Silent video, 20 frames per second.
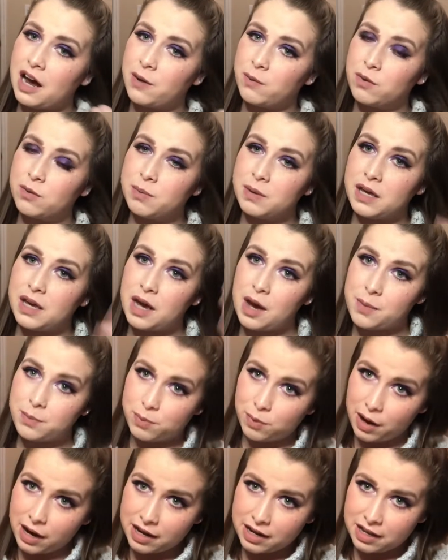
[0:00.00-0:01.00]
I will be
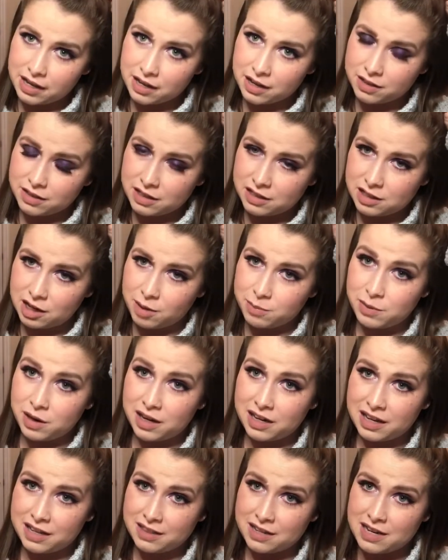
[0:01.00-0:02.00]
braiding the top
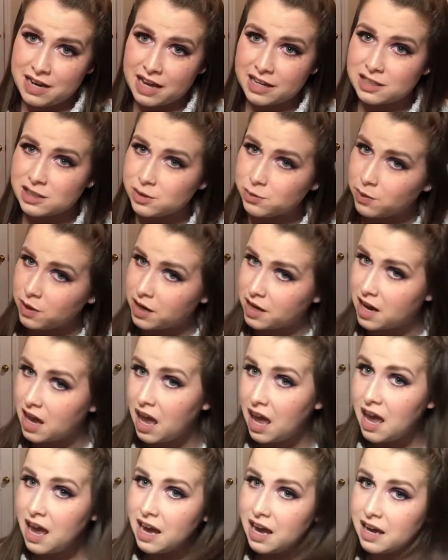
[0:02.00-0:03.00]
knot in the next one,
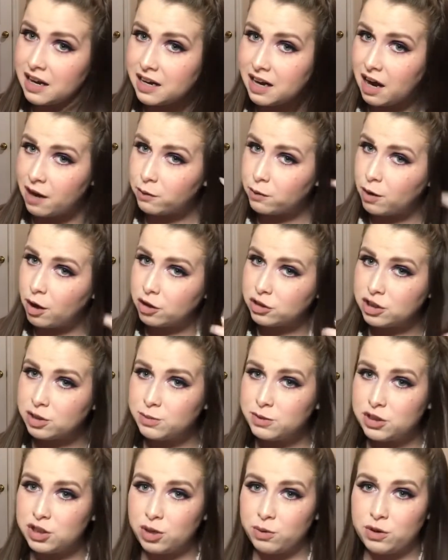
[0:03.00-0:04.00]
and I will also
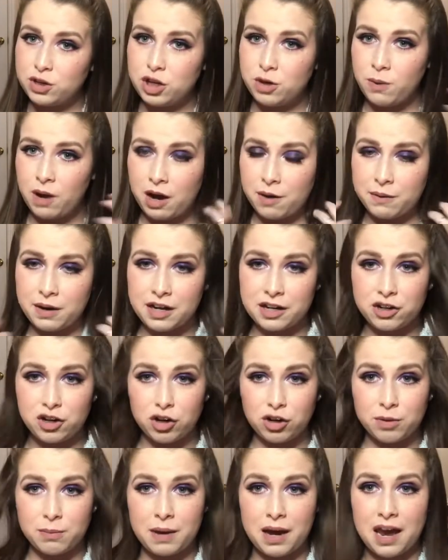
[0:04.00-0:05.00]
be showing you how I
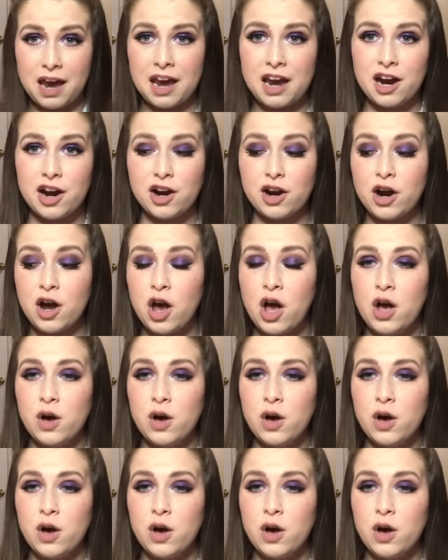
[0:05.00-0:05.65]
curl my hair